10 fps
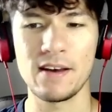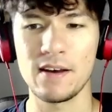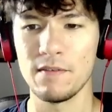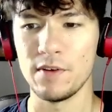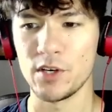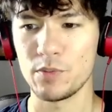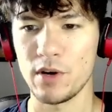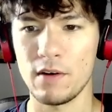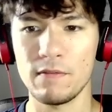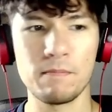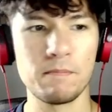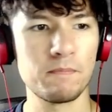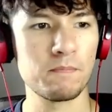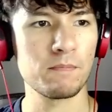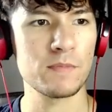finish me off.
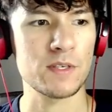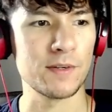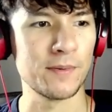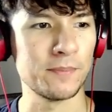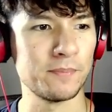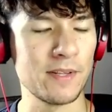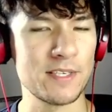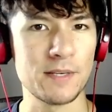Let's see.